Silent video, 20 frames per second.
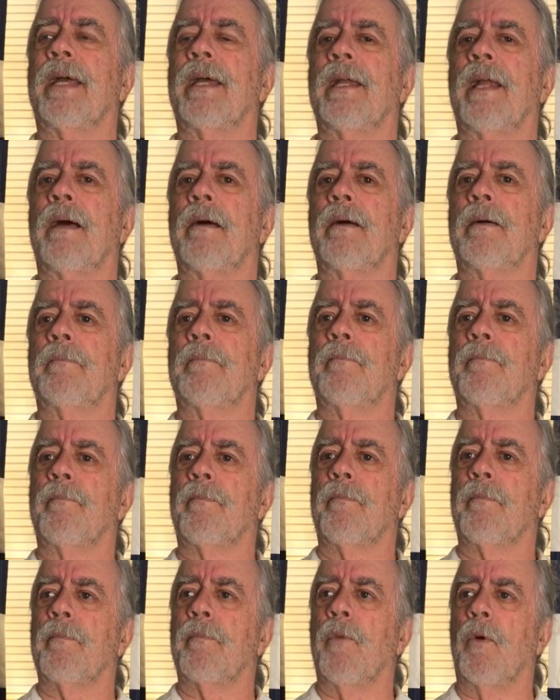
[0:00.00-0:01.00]
And I
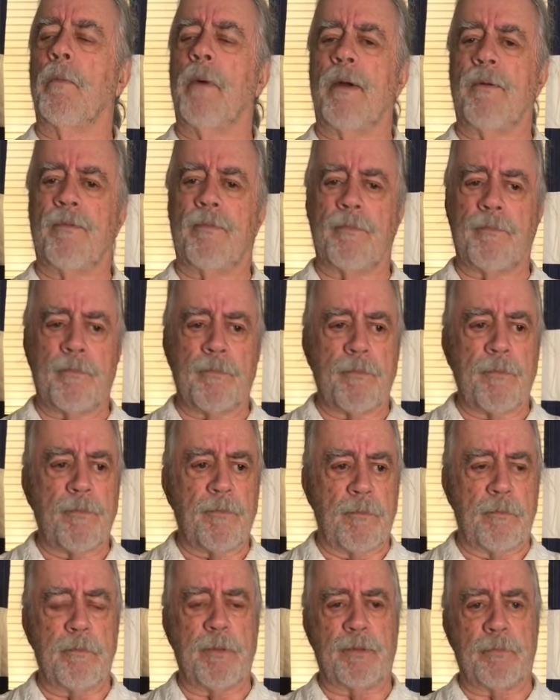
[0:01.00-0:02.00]

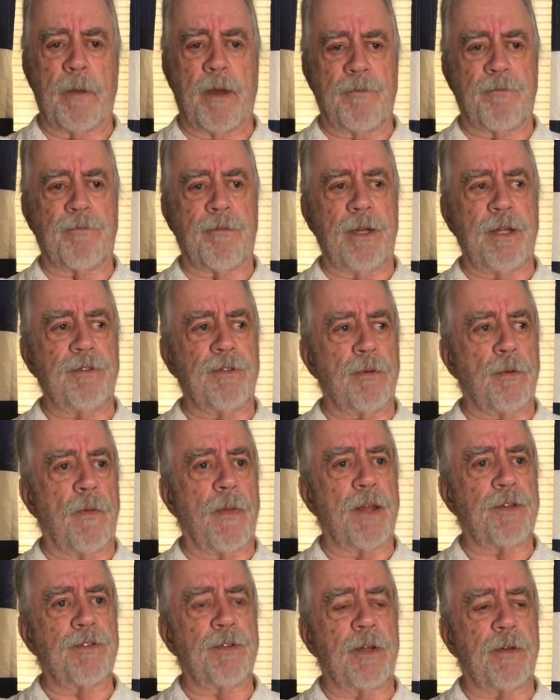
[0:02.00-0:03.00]
missed my friends and all
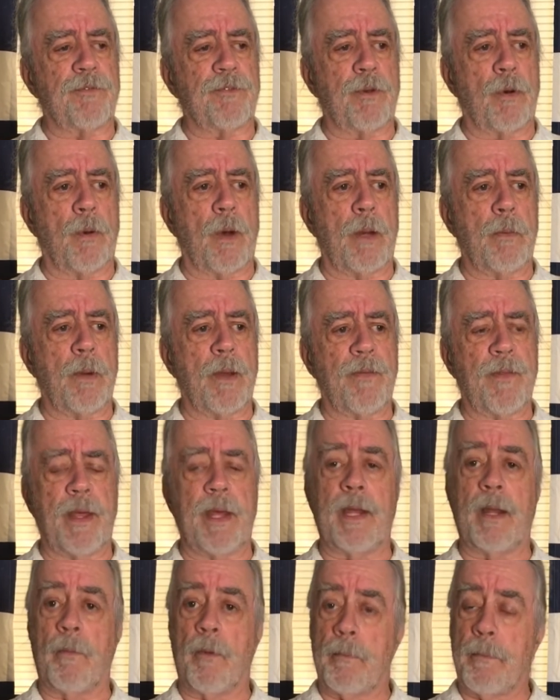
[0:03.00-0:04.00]
that stuff. So I went there,
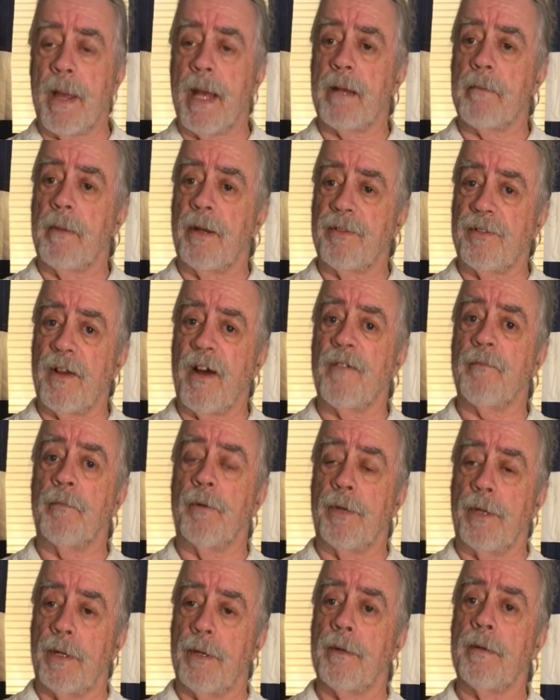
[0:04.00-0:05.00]
and I went back my sophomore
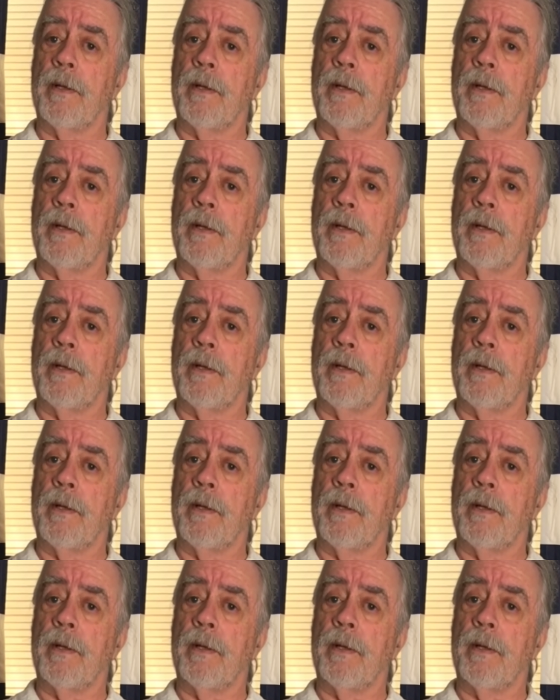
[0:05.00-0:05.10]
year.